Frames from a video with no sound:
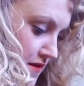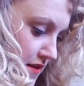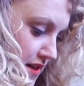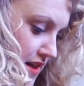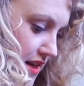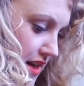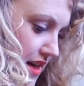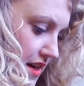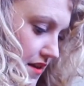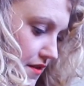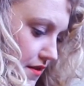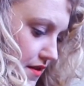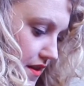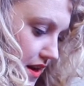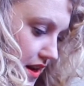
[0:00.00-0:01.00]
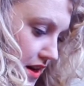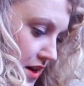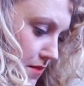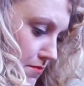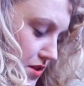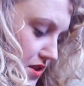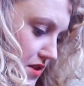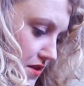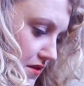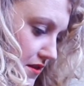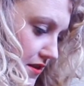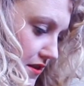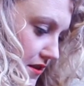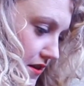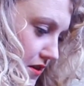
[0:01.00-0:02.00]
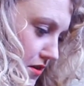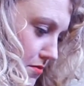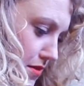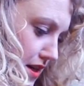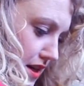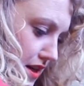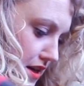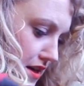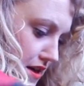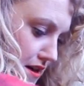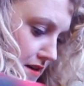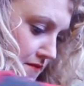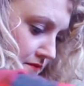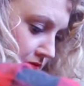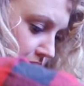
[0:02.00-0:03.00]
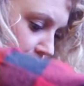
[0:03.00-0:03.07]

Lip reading: Let it kind of thicken up just a little bit here.